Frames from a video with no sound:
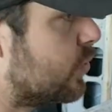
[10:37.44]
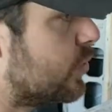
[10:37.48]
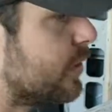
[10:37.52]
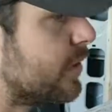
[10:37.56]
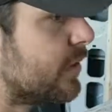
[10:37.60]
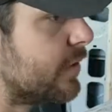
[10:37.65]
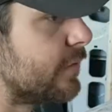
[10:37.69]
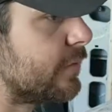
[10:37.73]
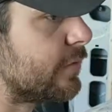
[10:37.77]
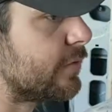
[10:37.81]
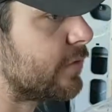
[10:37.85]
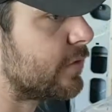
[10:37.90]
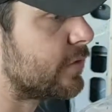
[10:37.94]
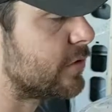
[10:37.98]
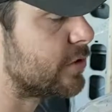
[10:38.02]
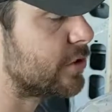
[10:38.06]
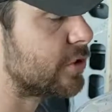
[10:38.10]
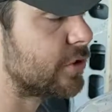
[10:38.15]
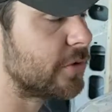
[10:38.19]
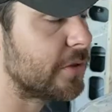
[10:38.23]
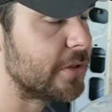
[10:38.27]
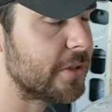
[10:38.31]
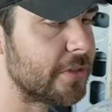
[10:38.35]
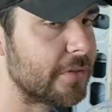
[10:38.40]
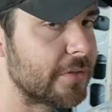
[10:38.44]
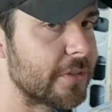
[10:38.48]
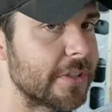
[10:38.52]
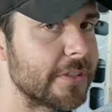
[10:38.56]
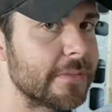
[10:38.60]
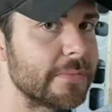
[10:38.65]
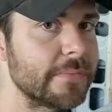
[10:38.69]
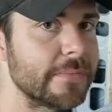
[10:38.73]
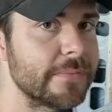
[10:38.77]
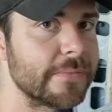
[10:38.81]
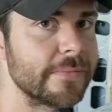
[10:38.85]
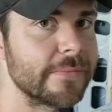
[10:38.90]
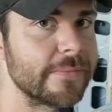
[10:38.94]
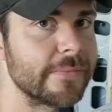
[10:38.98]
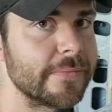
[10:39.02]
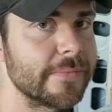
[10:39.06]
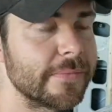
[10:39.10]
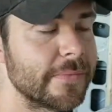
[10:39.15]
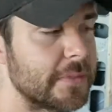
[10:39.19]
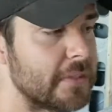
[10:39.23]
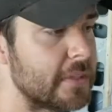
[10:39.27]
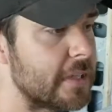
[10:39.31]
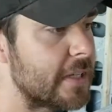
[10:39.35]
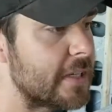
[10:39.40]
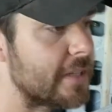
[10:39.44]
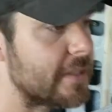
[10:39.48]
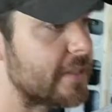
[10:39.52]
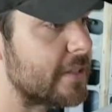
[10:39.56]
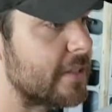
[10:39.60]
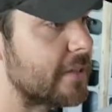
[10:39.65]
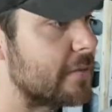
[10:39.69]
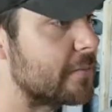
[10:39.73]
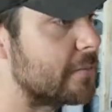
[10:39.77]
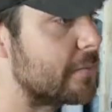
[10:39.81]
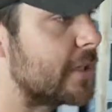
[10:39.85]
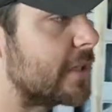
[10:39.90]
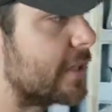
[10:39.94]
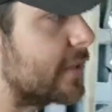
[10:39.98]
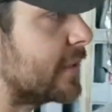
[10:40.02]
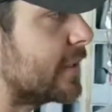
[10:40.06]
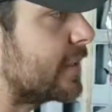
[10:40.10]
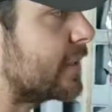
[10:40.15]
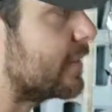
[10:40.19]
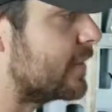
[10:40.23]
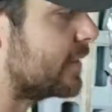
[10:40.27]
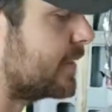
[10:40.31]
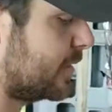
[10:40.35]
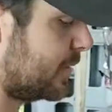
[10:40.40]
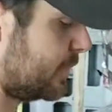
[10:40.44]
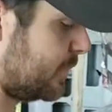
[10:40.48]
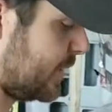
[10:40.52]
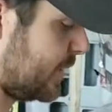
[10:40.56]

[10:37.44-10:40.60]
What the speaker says: wood for joinery, as in making this